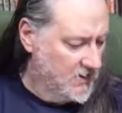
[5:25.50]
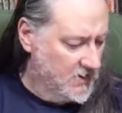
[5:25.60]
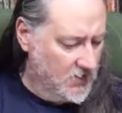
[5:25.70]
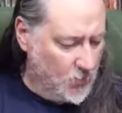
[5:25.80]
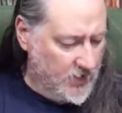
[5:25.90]

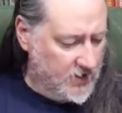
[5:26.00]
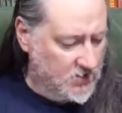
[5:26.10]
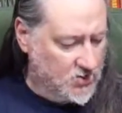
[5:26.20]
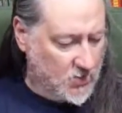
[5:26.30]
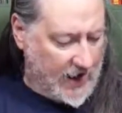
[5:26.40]
with
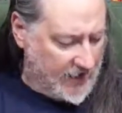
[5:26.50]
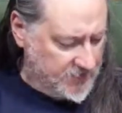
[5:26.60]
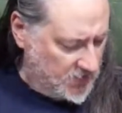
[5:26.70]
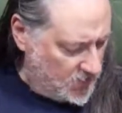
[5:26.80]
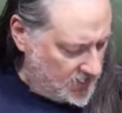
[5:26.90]
draft
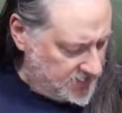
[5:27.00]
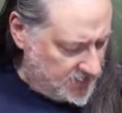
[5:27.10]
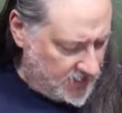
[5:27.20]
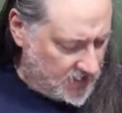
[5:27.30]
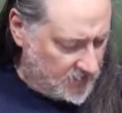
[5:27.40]
across it
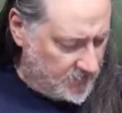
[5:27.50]
there.